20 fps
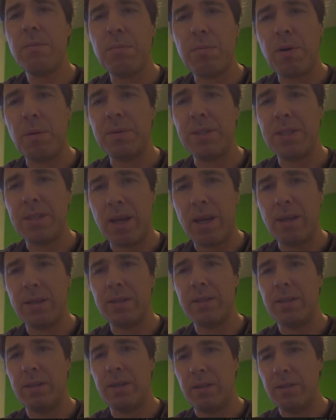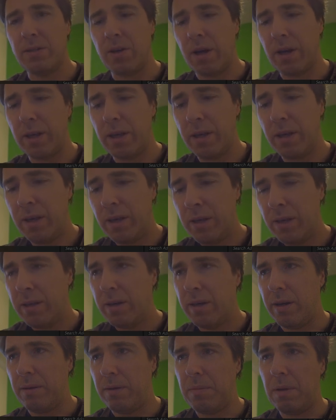them probably standing still talking,
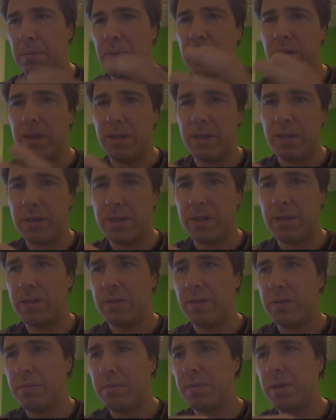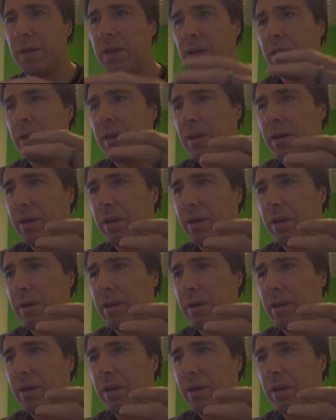maybe in the distance or something.